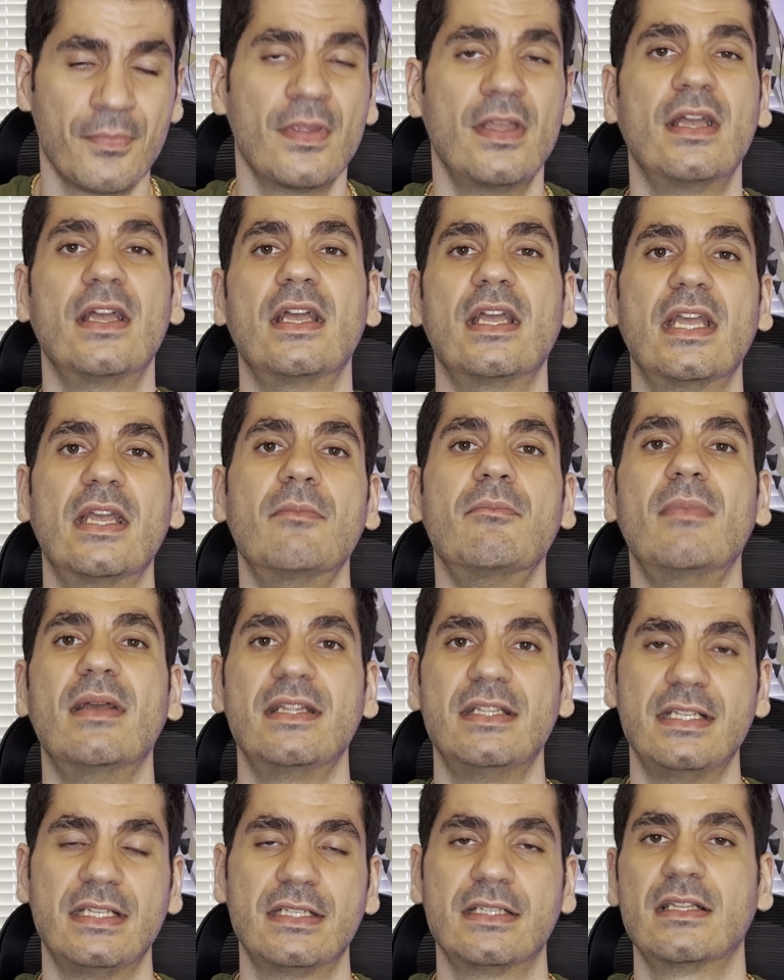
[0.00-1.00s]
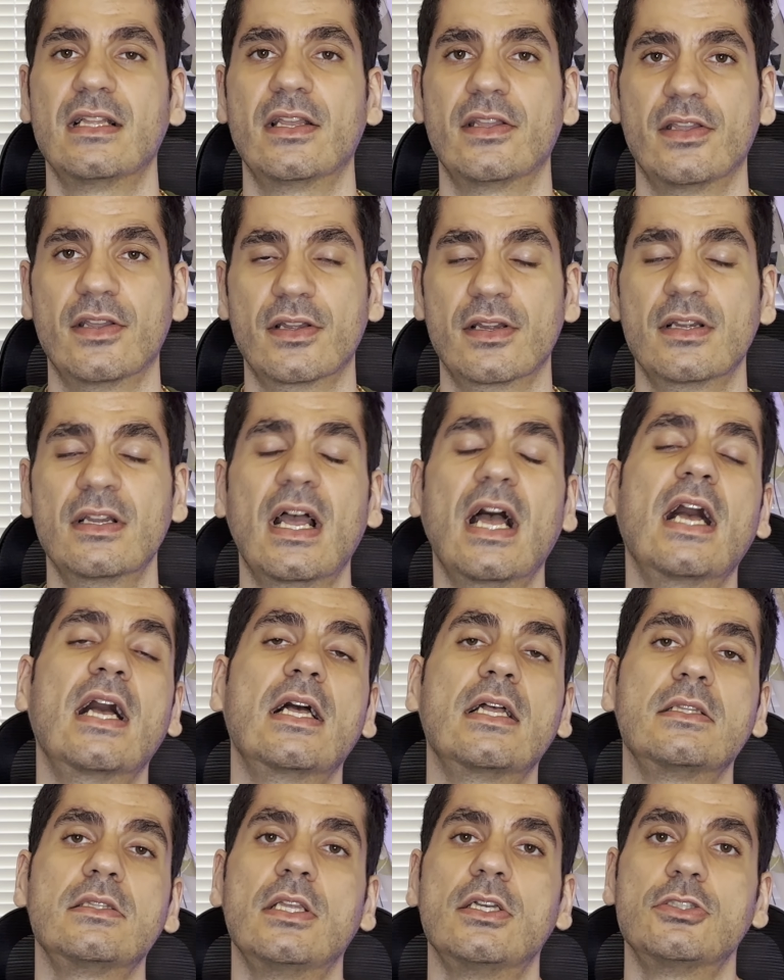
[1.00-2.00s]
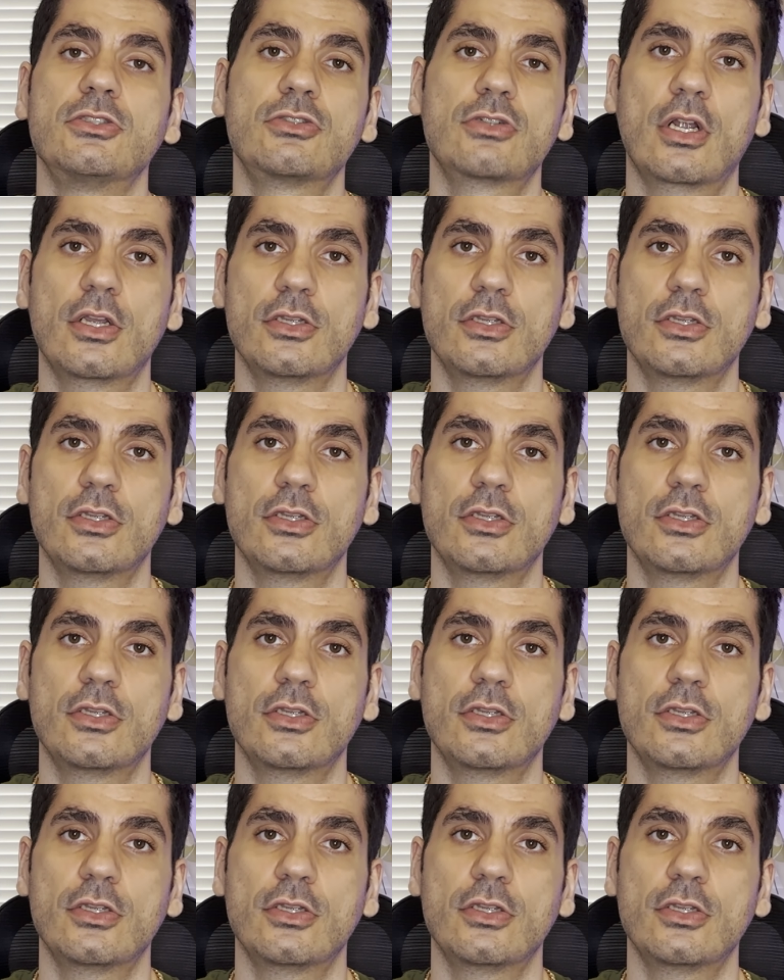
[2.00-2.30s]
embedding layer, and then try